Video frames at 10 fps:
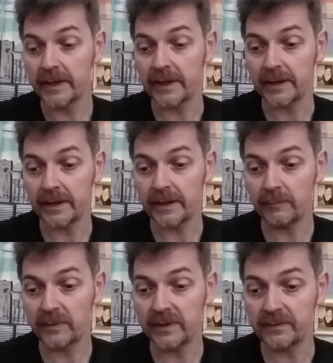
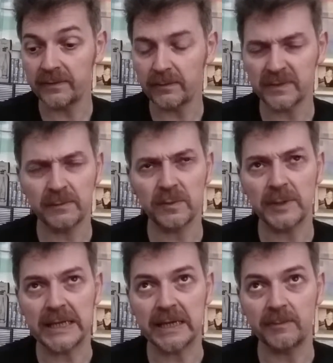Was it the
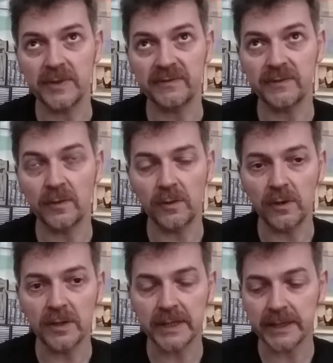weekend
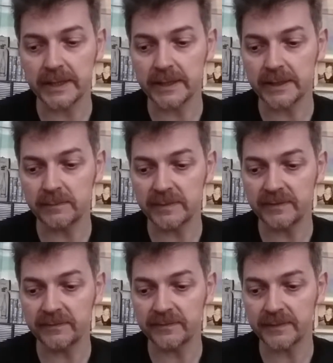before, with